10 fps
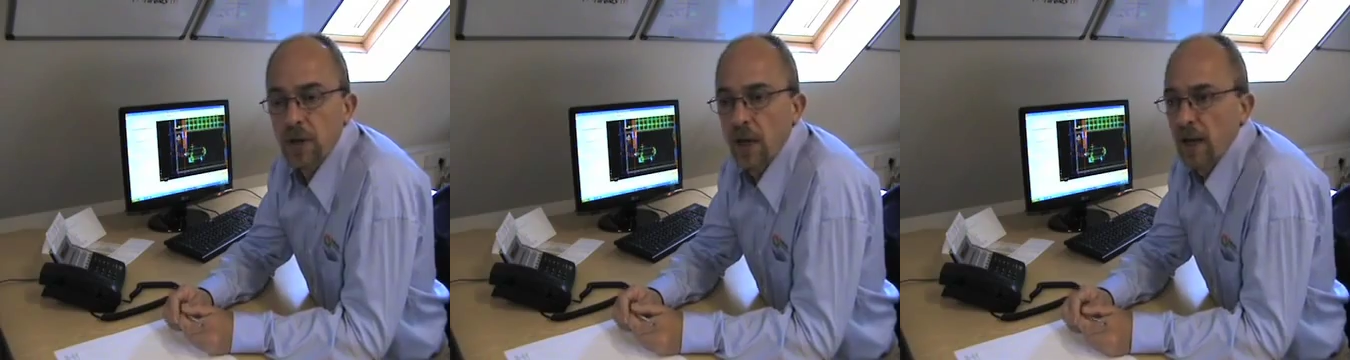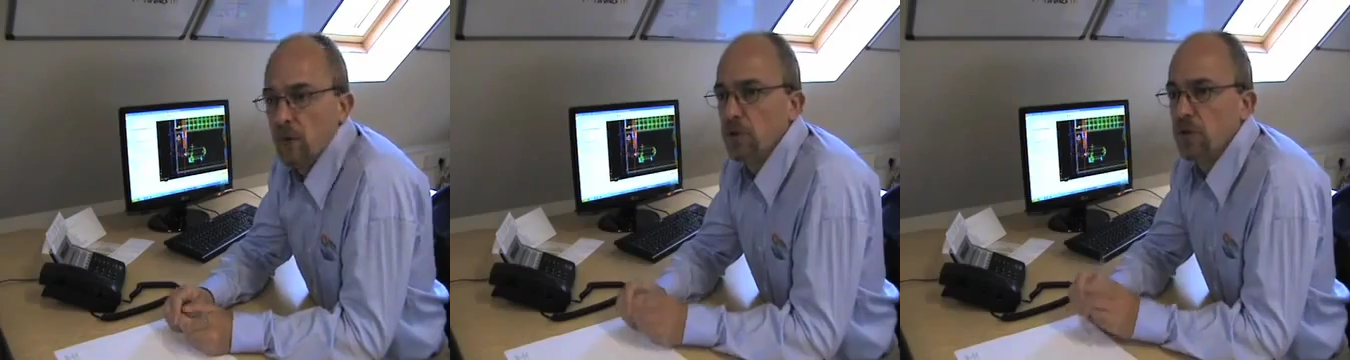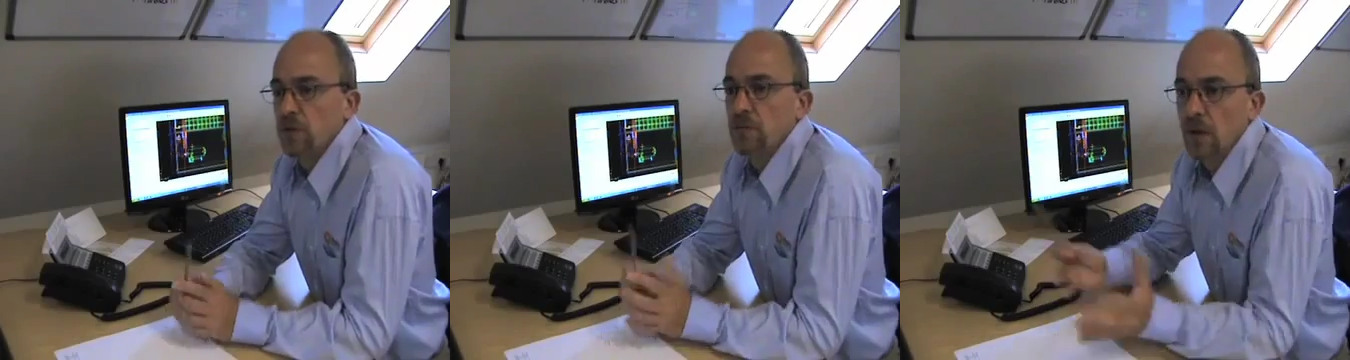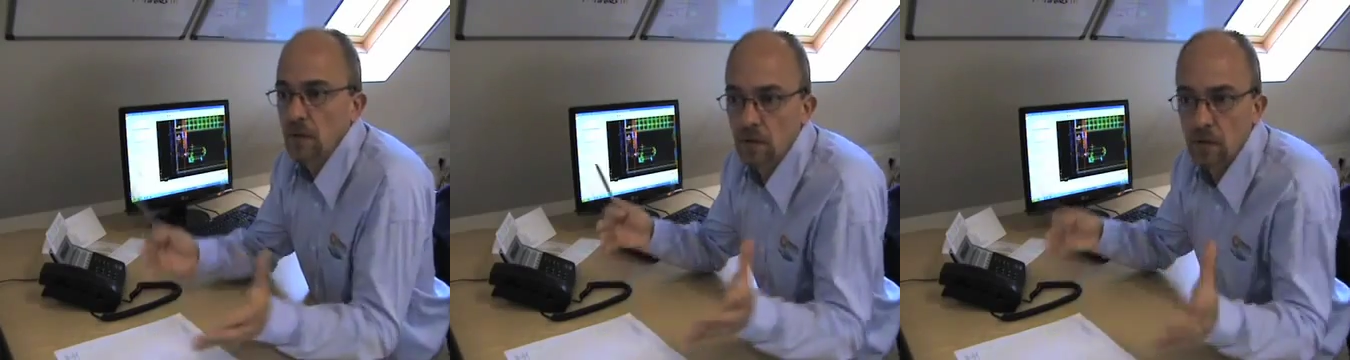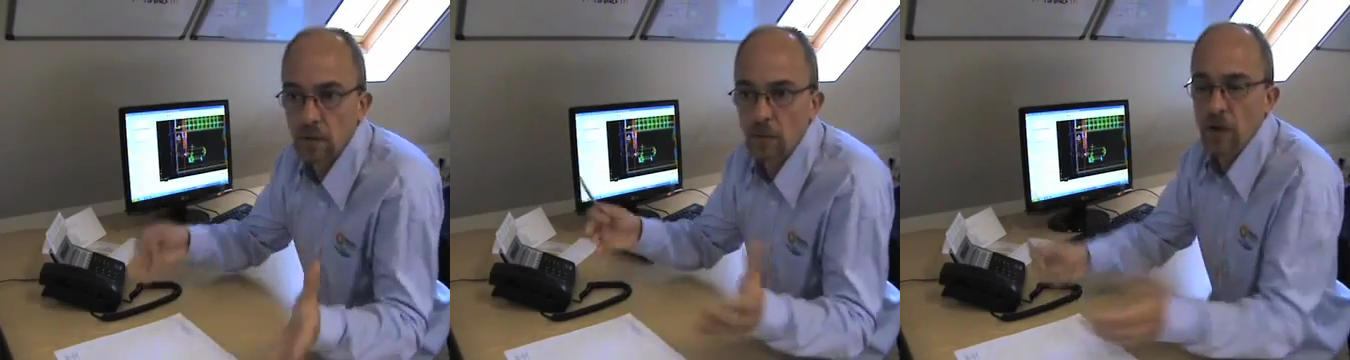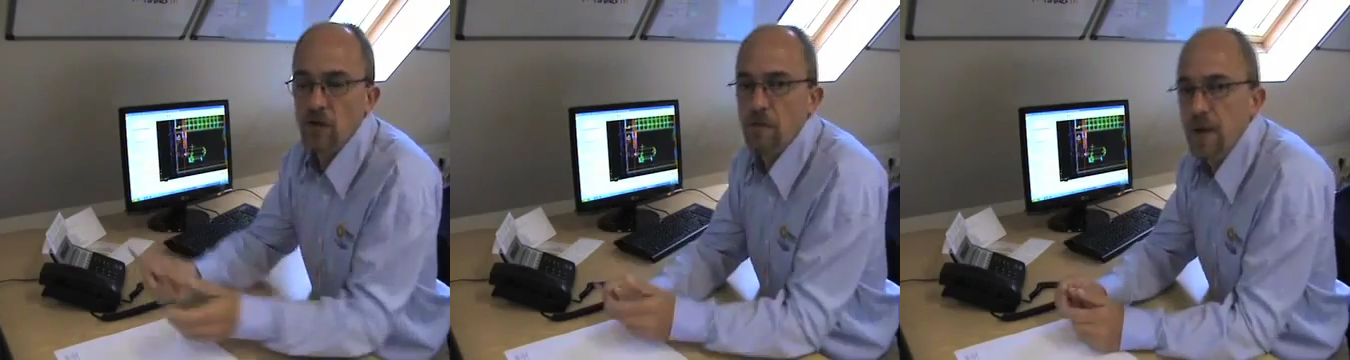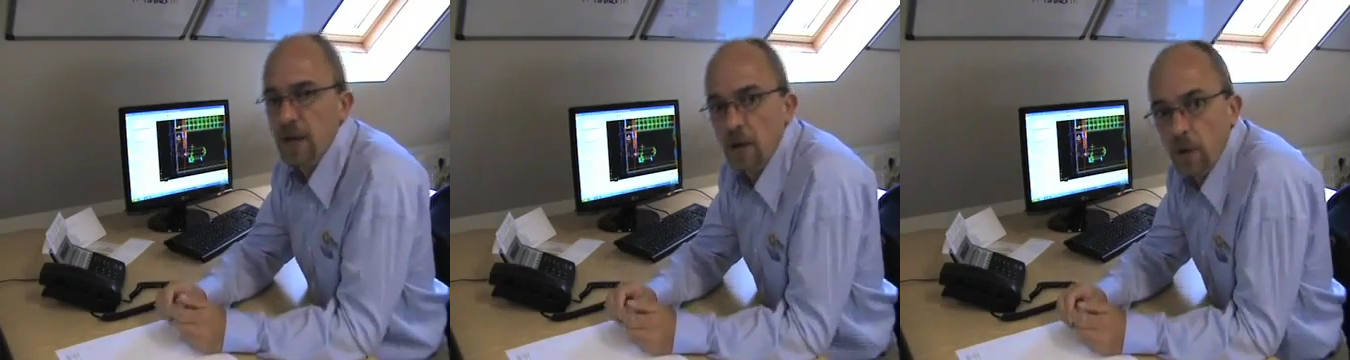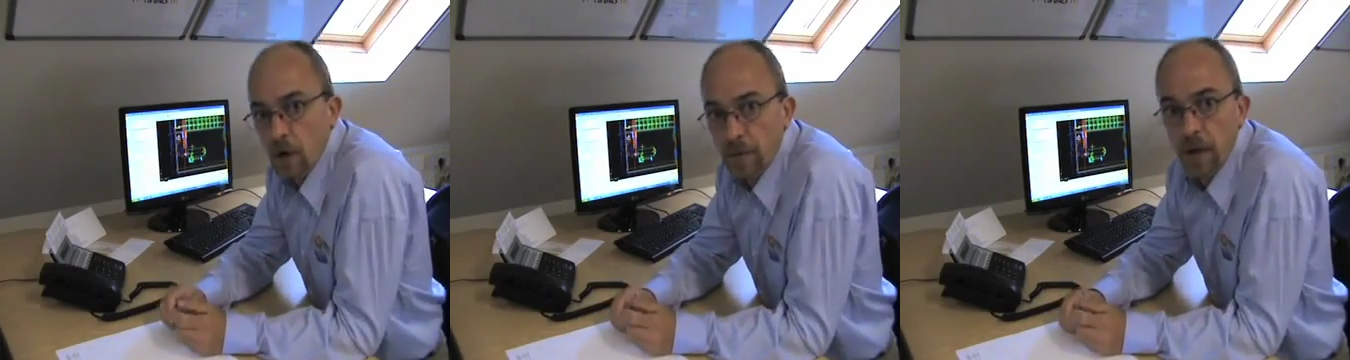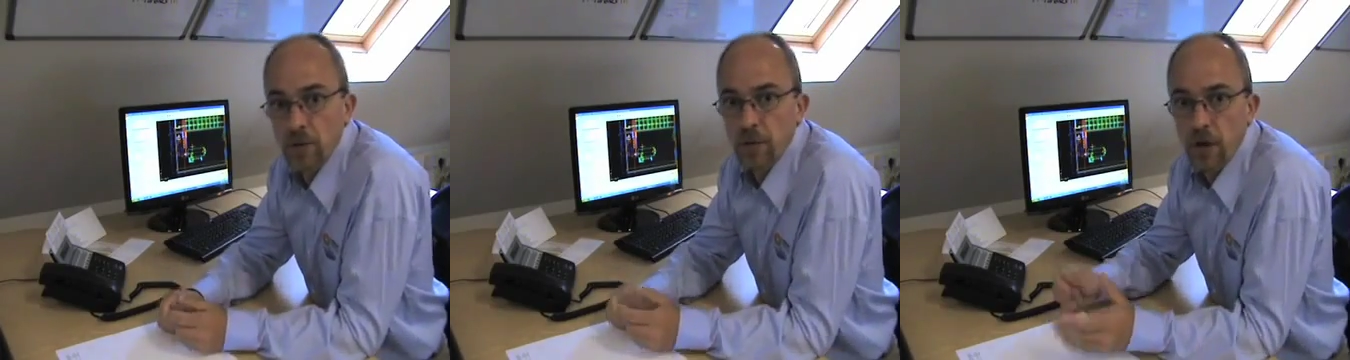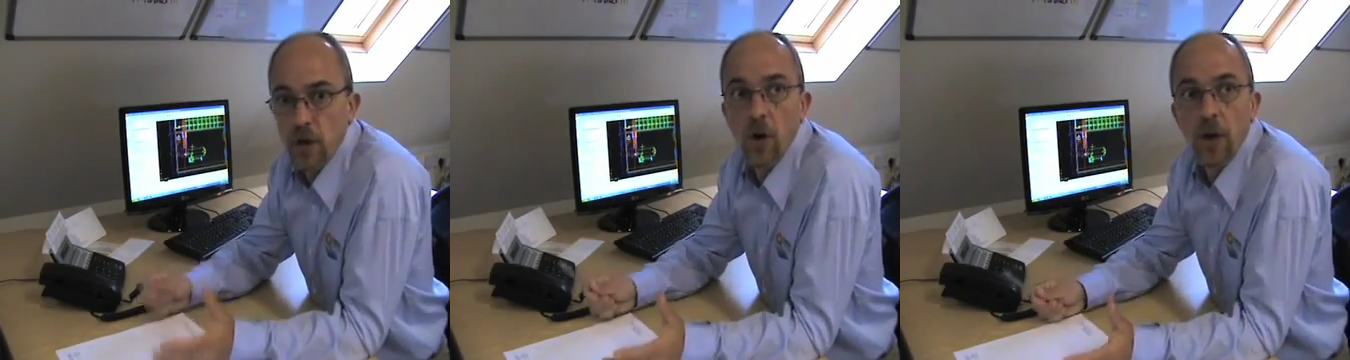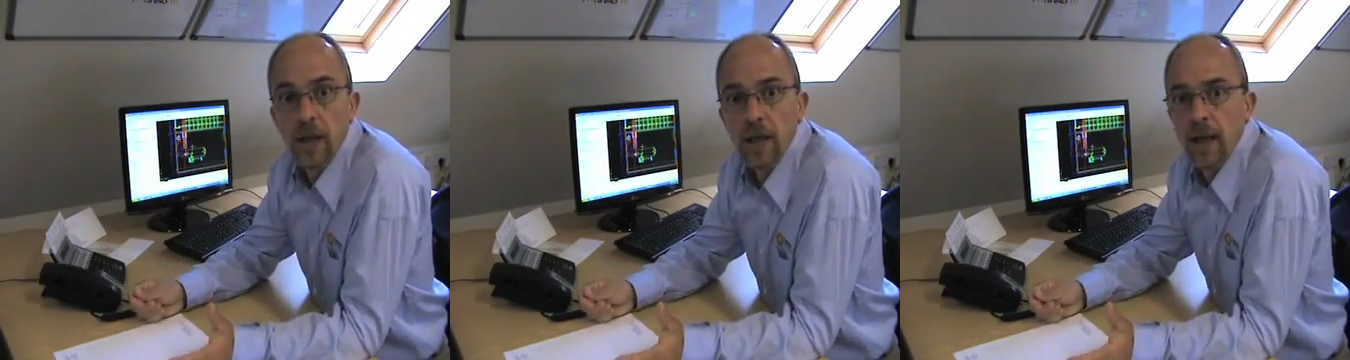That helps in your immediate workplace with your colleague.